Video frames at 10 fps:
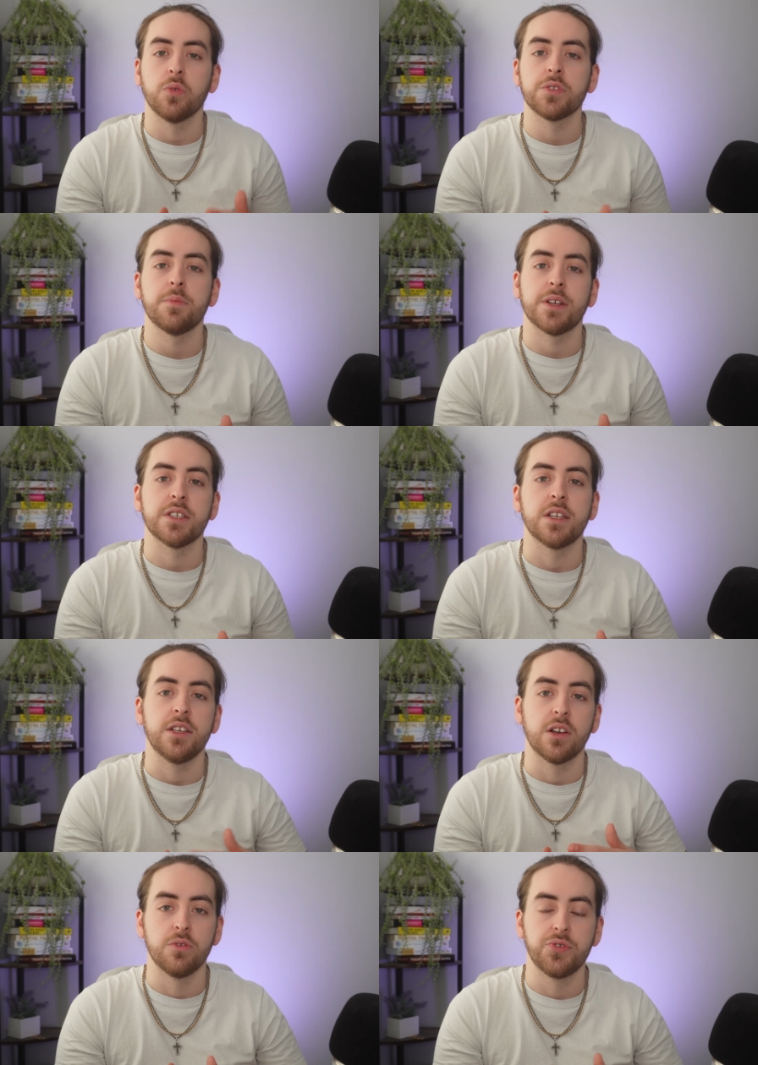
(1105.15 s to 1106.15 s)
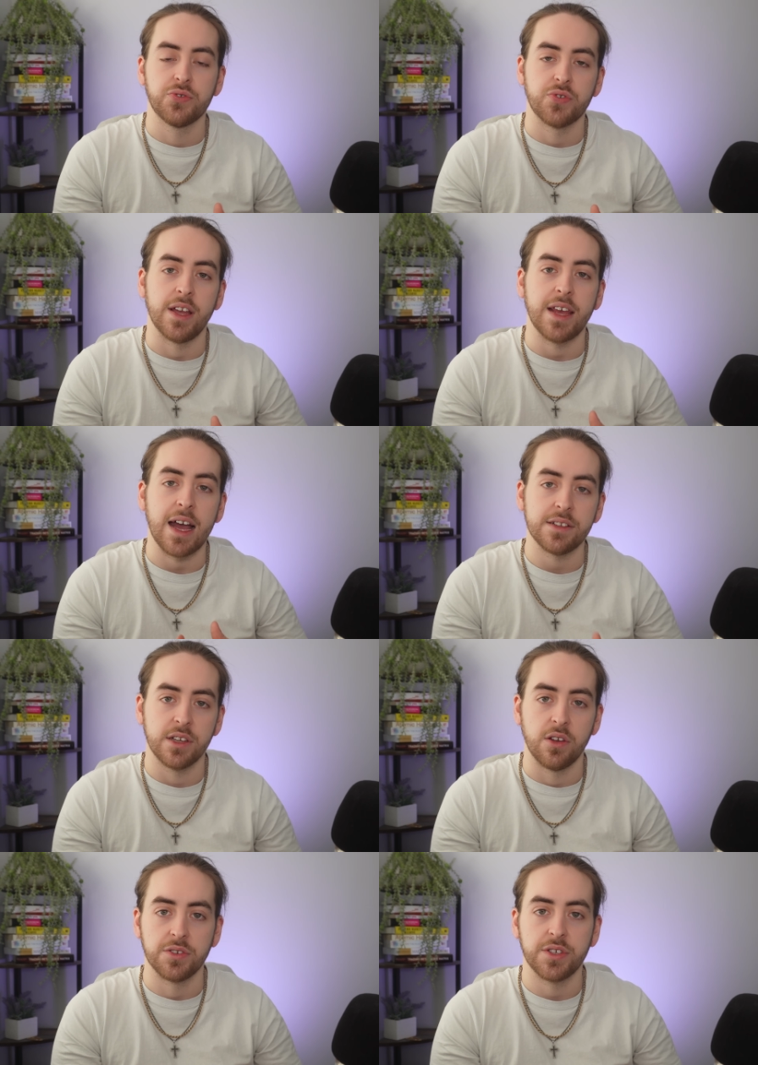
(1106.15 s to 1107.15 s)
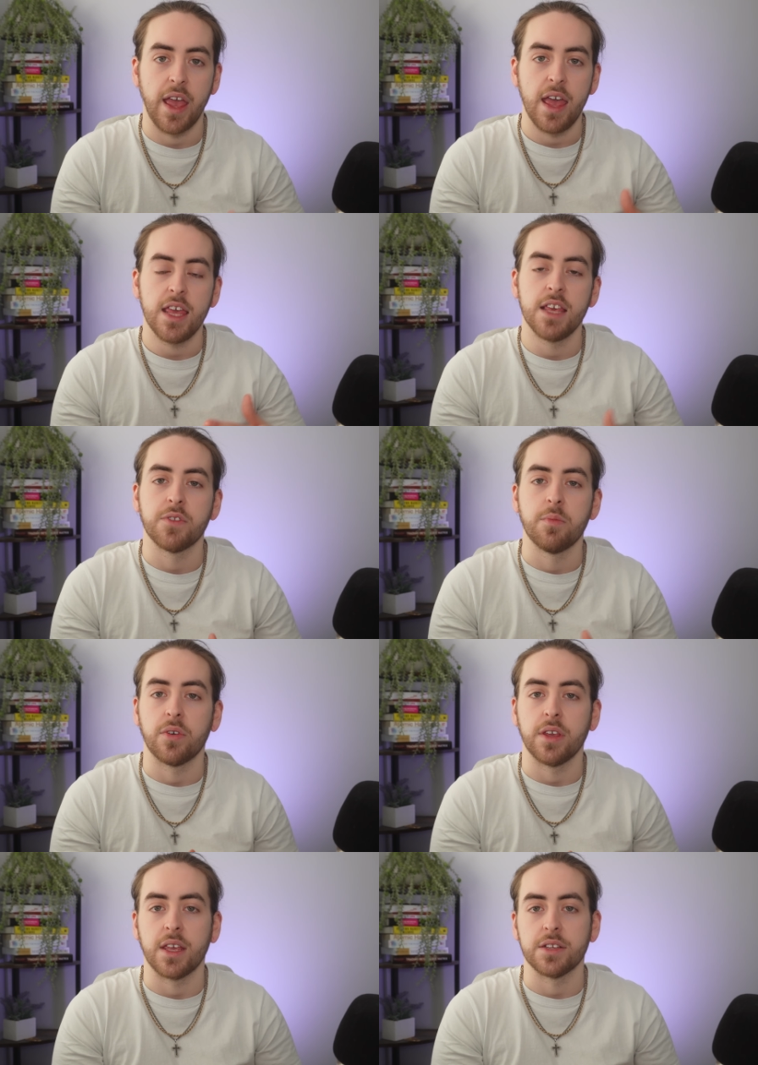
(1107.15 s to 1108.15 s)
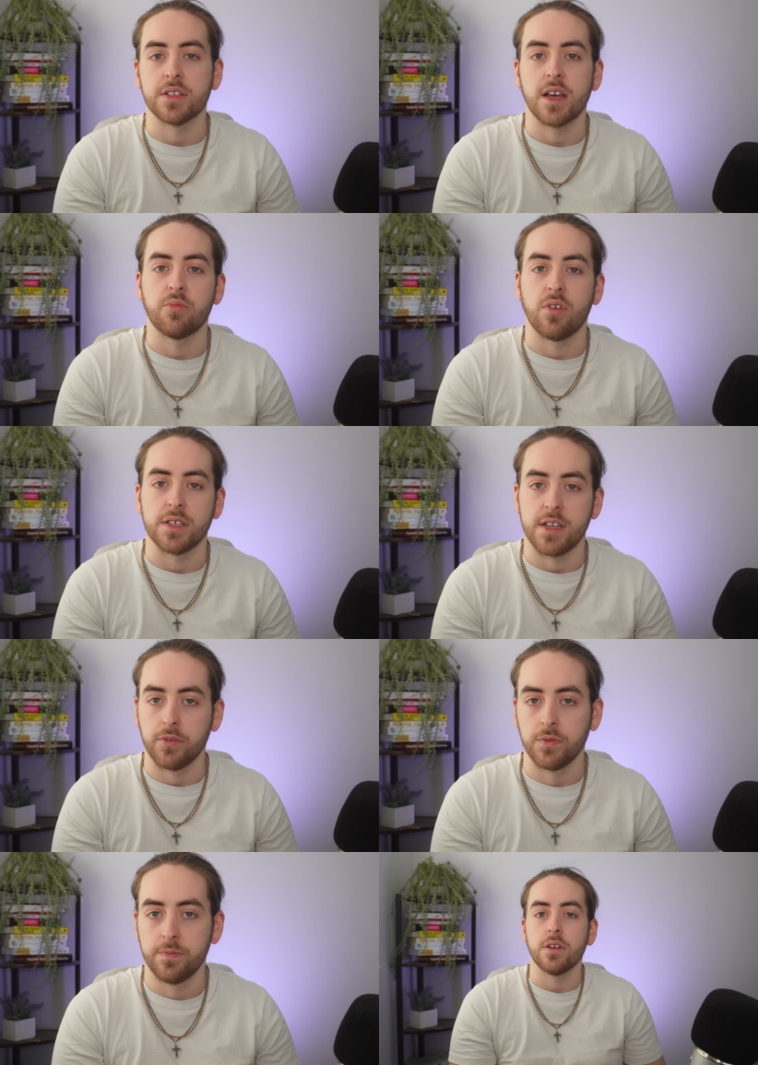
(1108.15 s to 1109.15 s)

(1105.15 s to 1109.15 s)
automatically close your trade at a loss if the market gets to that price level.